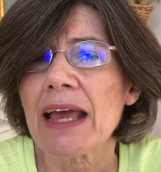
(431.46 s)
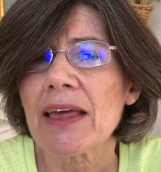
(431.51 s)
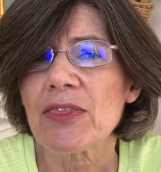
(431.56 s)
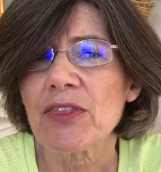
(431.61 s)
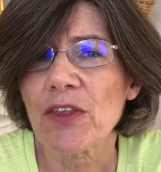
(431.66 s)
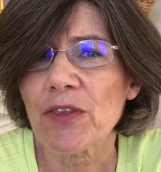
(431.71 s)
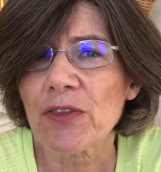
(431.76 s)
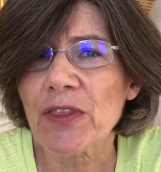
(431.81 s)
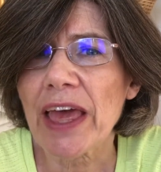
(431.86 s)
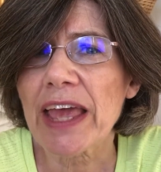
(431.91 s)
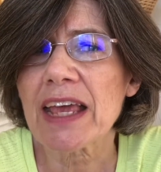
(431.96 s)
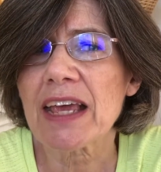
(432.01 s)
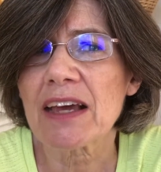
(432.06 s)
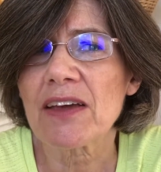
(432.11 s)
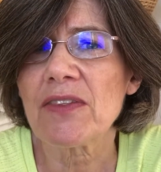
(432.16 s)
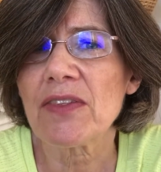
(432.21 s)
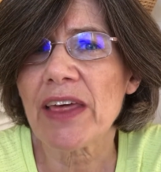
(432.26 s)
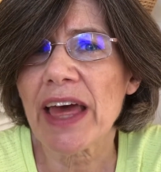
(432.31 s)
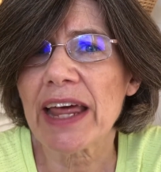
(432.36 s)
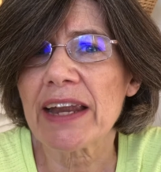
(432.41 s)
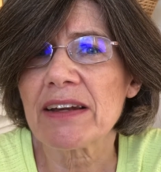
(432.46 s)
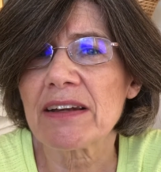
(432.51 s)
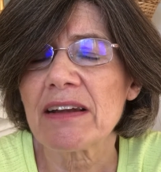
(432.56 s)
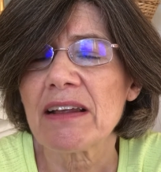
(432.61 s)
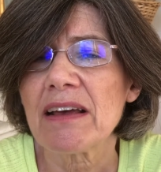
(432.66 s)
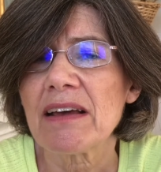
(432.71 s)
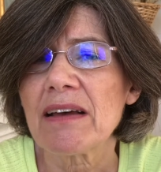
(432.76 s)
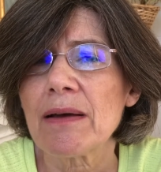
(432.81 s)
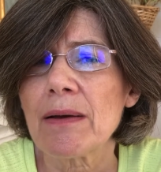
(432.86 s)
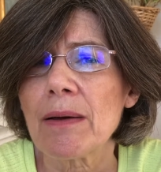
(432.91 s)
that they can
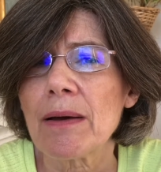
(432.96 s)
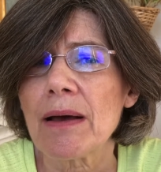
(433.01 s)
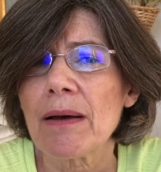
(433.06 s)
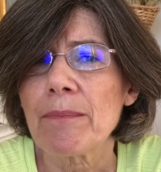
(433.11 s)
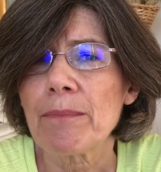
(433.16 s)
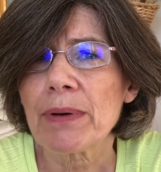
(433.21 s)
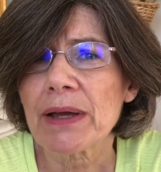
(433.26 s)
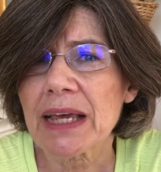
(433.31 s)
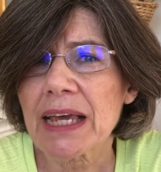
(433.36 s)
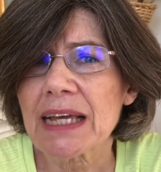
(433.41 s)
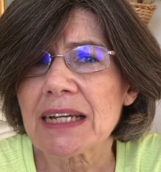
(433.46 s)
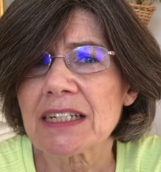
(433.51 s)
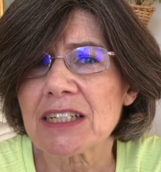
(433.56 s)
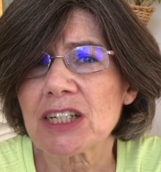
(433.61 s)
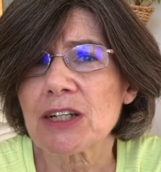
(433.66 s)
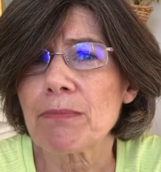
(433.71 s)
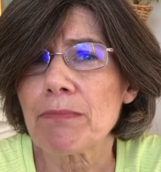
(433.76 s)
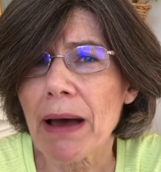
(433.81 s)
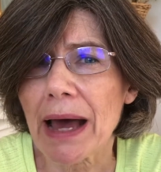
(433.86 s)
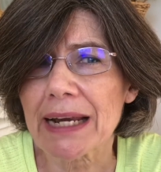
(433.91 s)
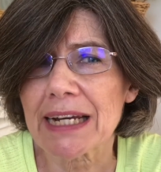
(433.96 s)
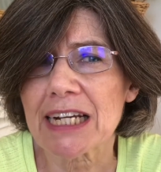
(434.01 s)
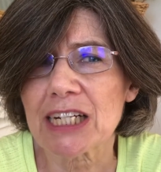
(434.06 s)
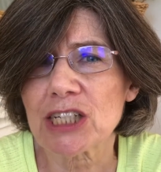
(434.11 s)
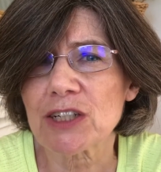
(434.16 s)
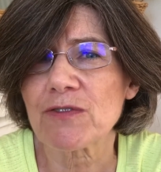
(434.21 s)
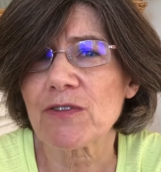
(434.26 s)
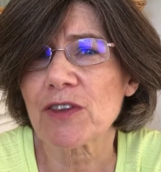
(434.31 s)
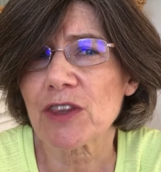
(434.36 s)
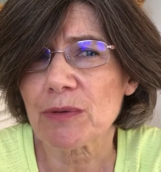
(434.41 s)
then begin to
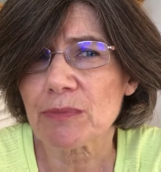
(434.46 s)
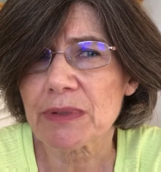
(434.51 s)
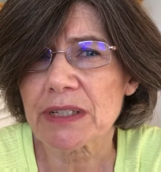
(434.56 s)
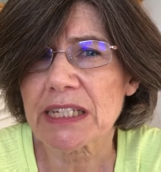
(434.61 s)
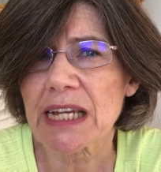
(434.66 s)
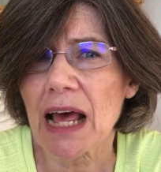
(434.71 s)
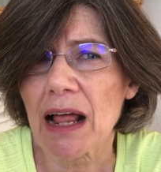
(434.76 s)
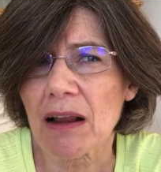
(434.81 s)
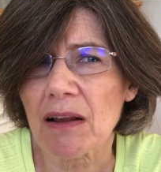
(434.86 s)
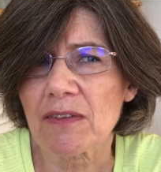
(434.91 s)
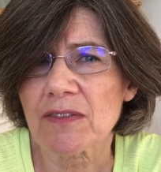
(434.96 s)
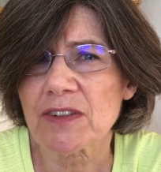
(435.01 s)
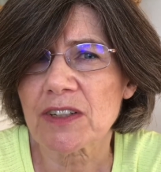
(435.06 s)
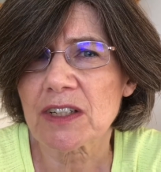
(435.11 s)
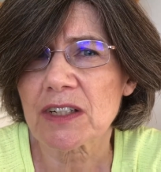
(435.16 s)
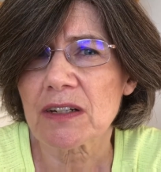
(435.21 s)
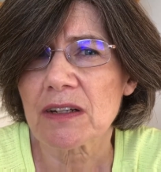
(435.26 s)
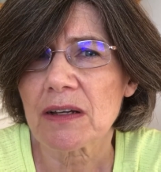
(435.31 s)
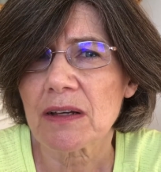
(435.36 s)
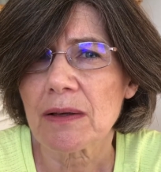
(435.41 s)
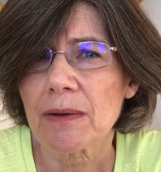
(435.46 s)
manage for themselves,